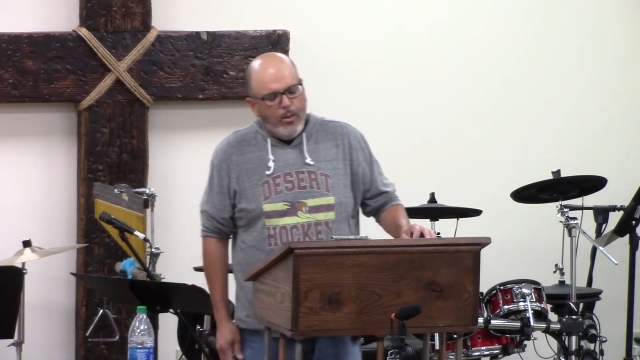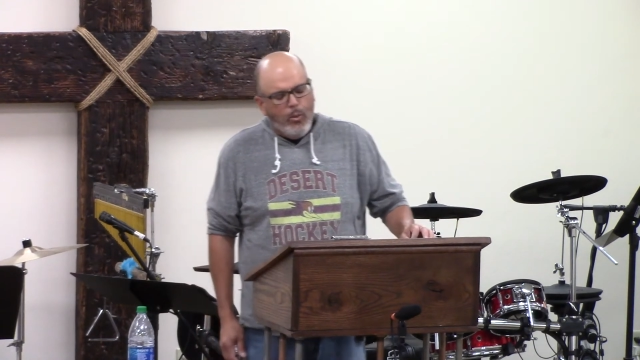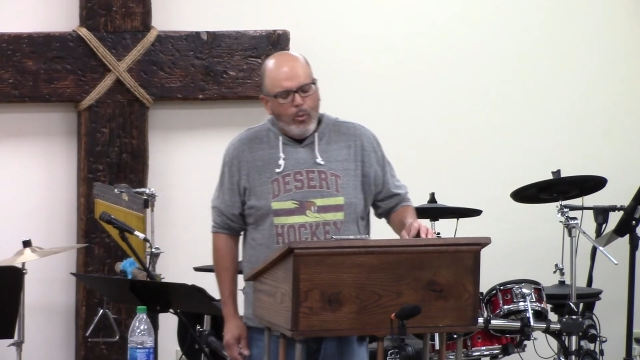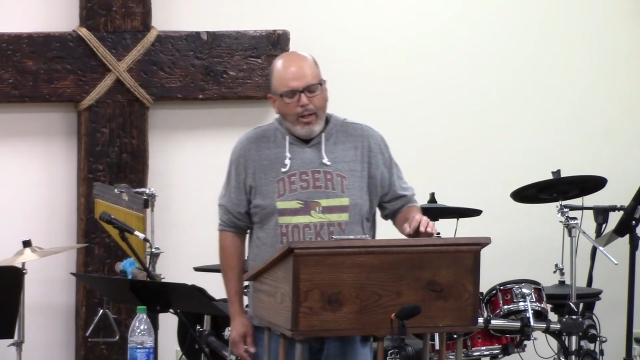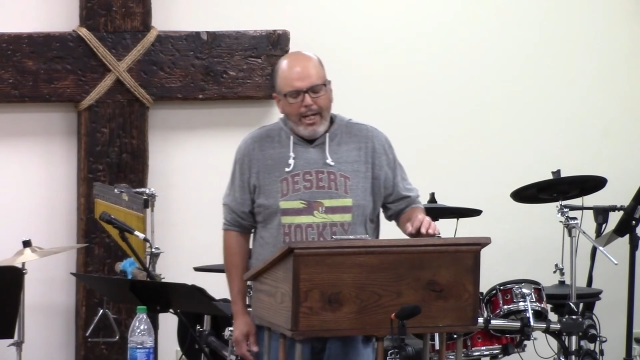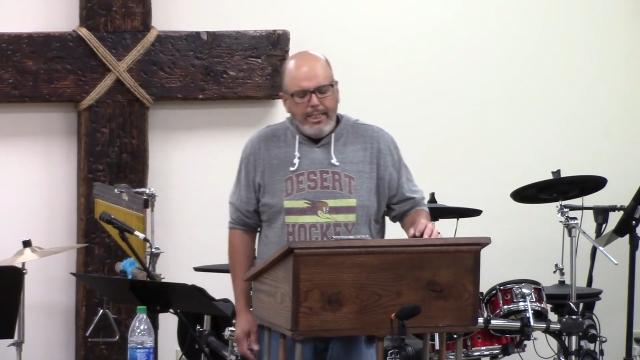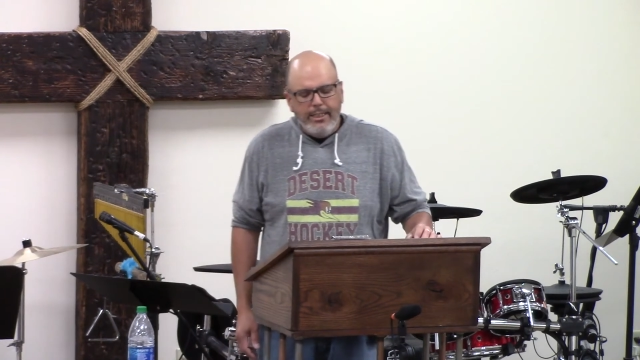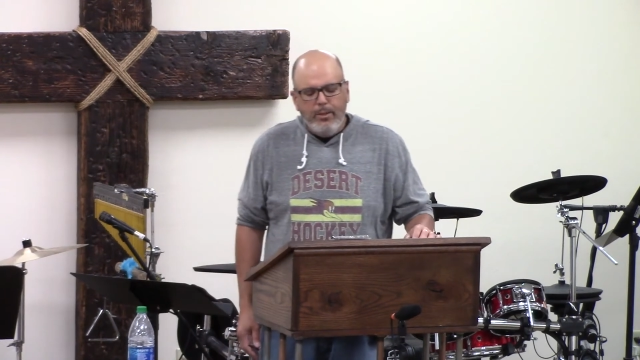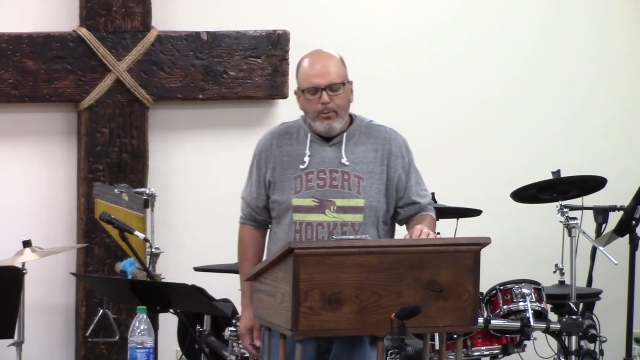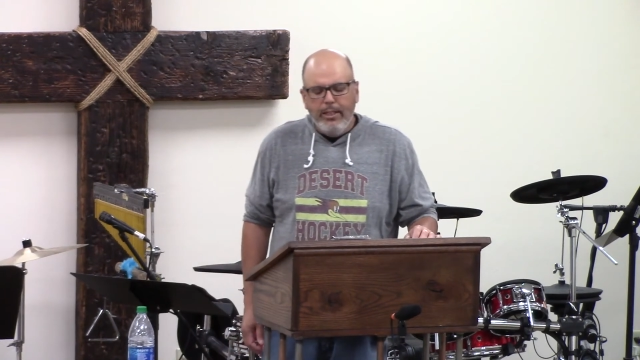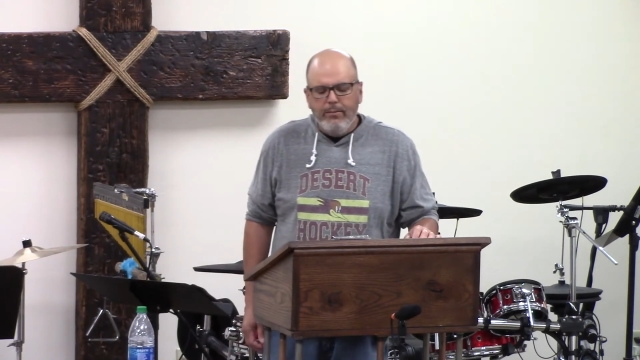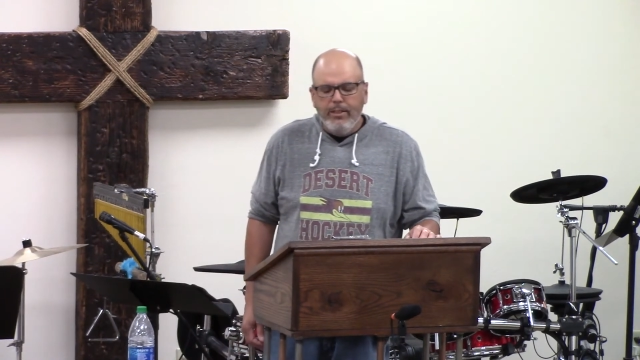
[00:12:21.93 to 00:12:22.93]
why did
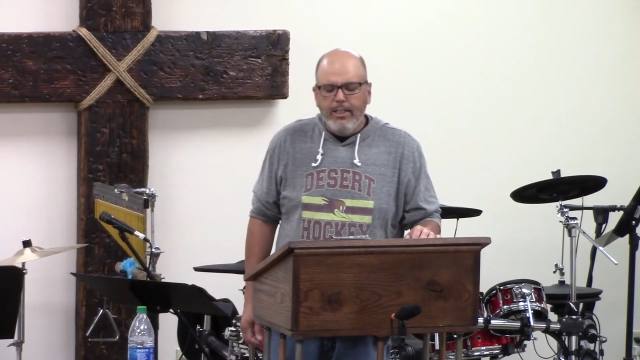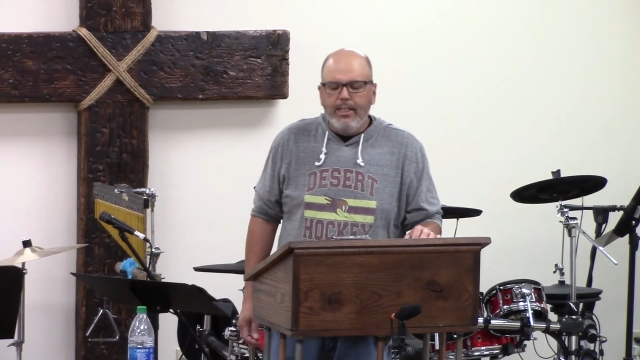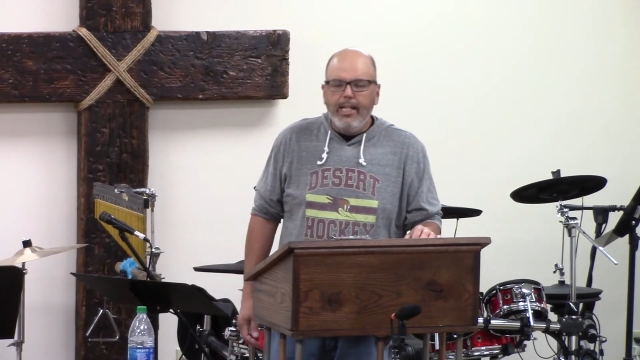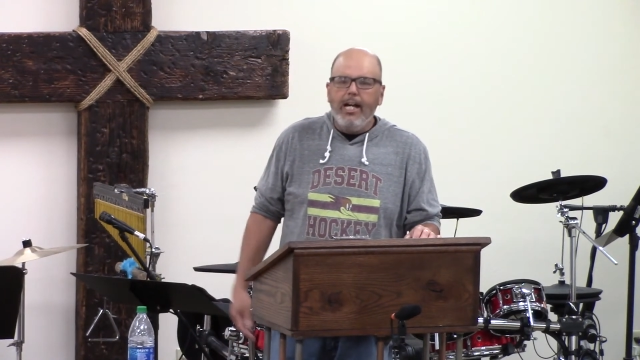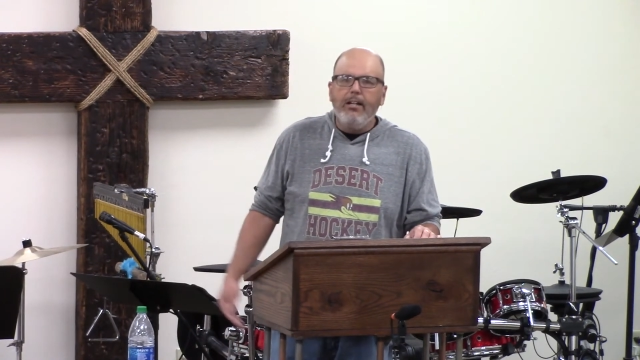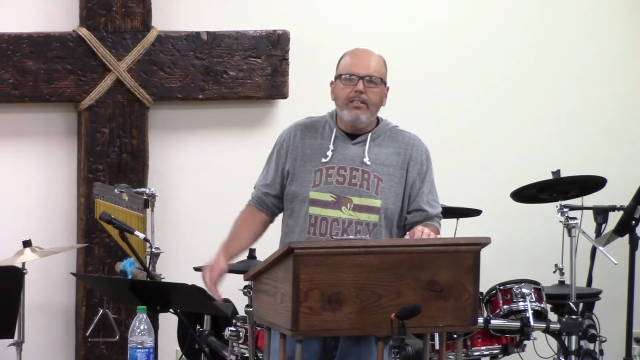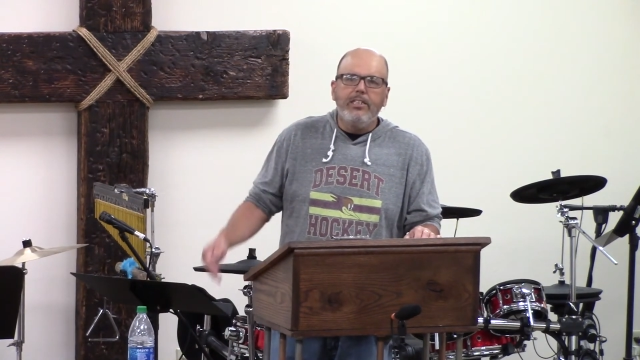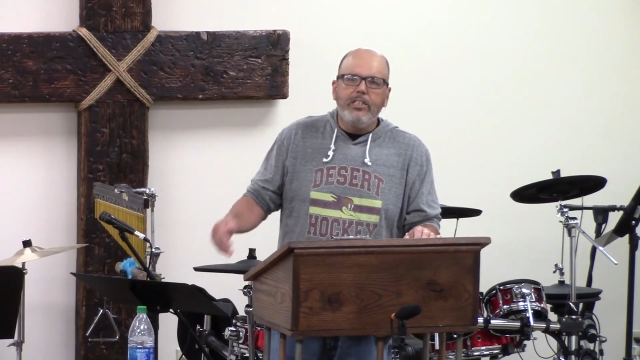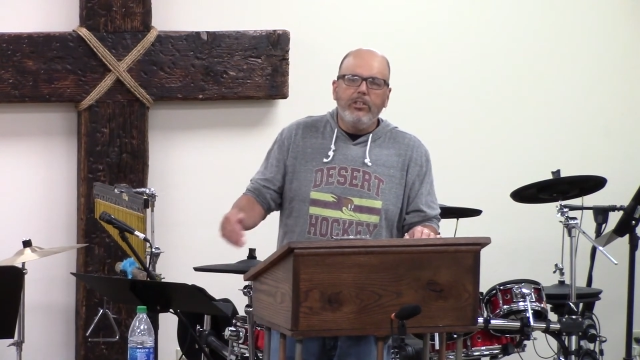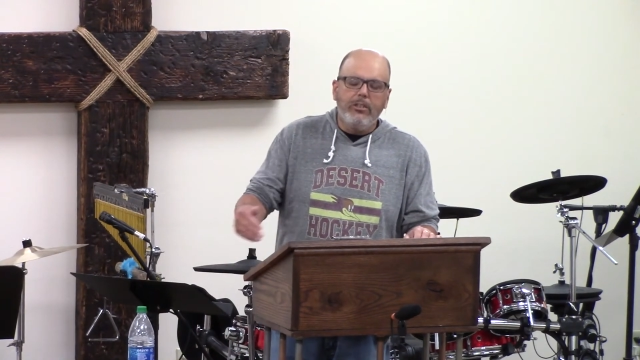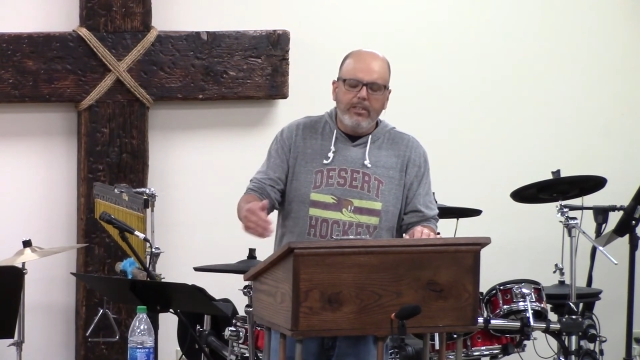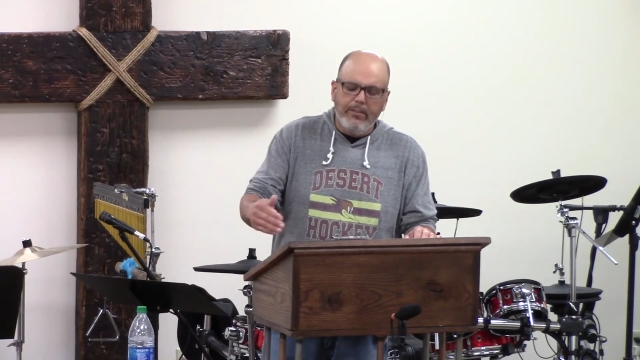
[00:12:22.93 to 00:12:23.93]
we even allow the
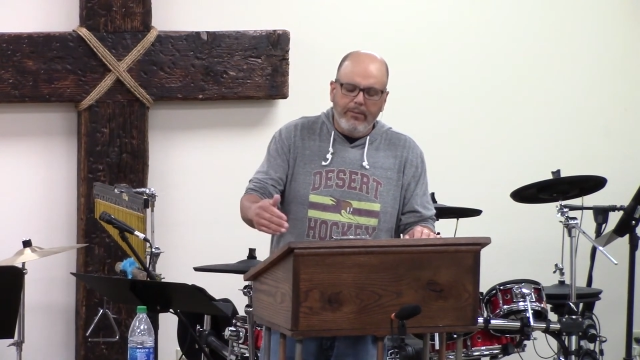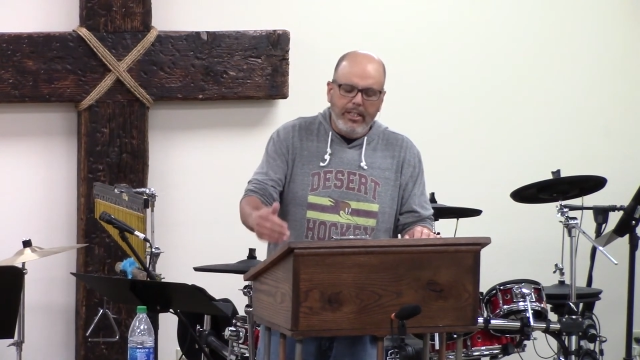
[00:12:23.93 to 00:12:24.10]
children of